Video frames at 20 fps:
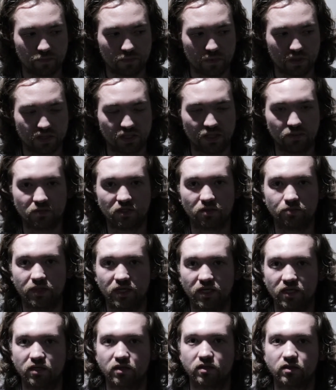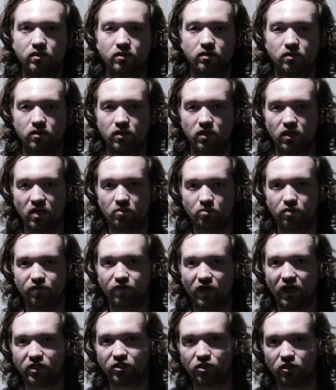seemed to be
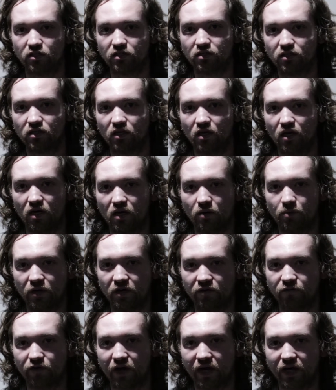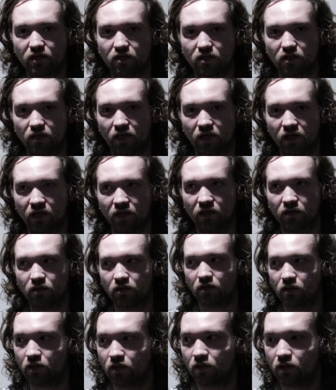imperfections, but in fact
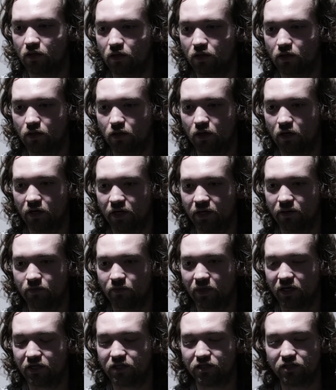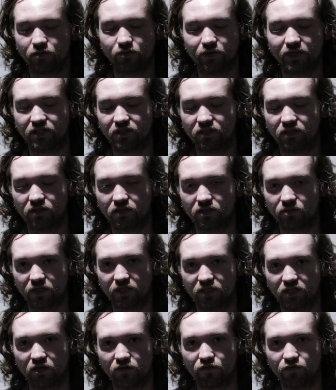I managed to reason to
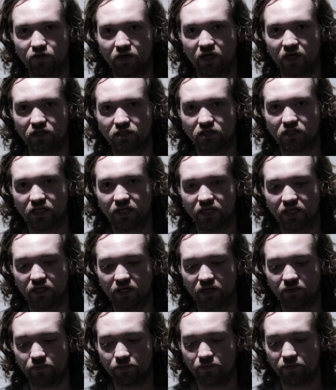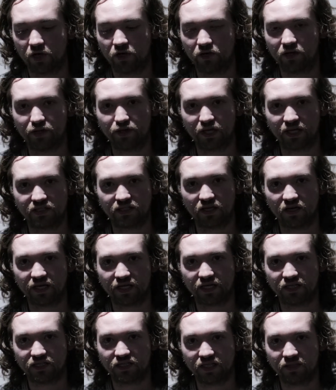myself were actually only things that I
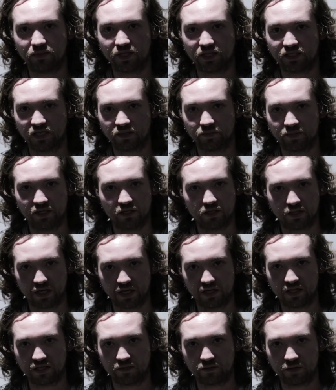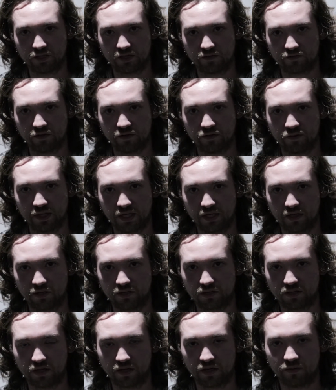could see because I'd been looking at this music for a really long
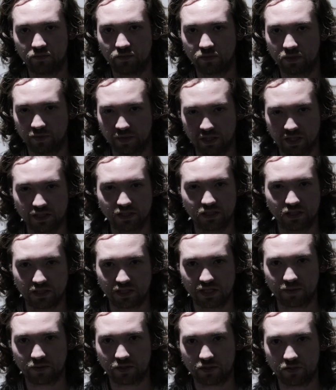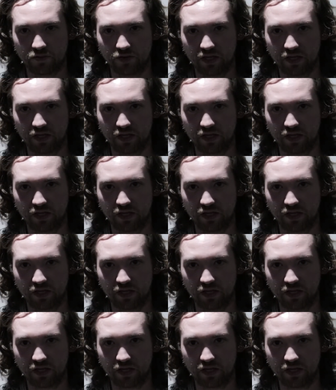time. I mean, this is a typical